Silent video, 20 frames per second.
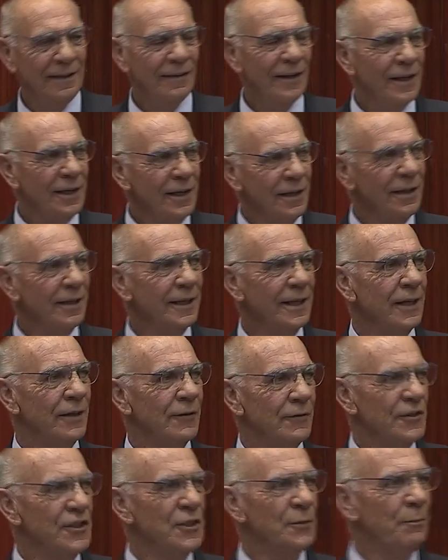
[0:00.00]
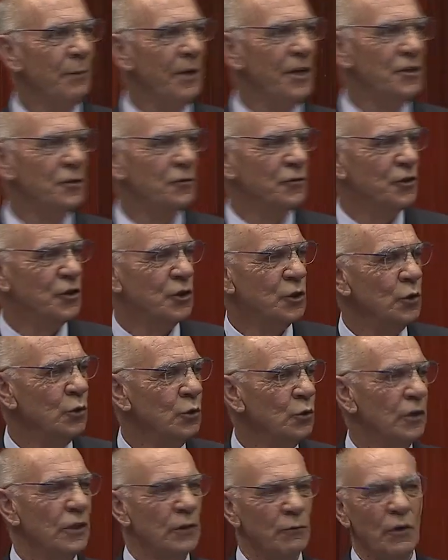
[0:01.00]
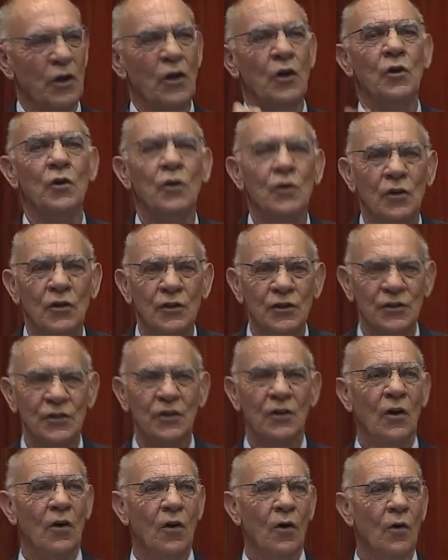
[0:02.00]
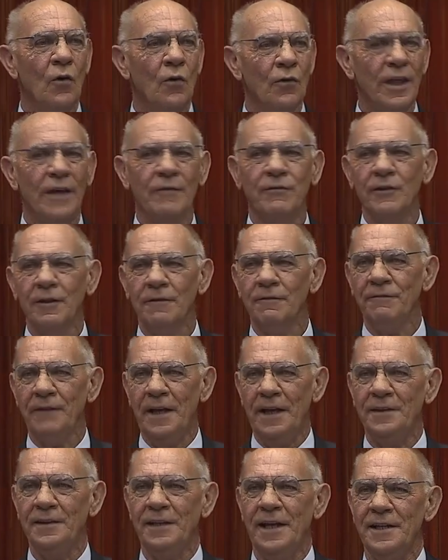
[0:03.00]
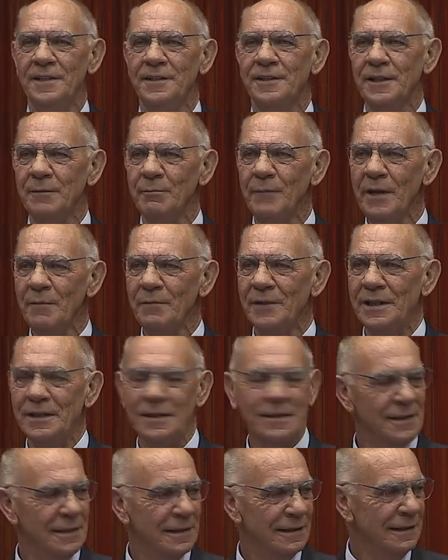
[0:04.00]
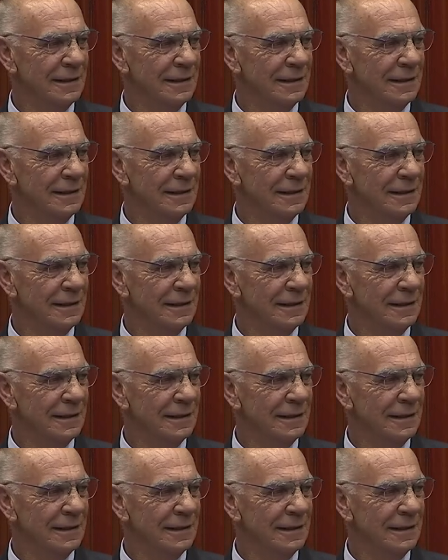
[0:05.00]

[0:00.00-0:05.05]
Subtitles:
they either go to a special school and rehearse, or they've got fantastic memories.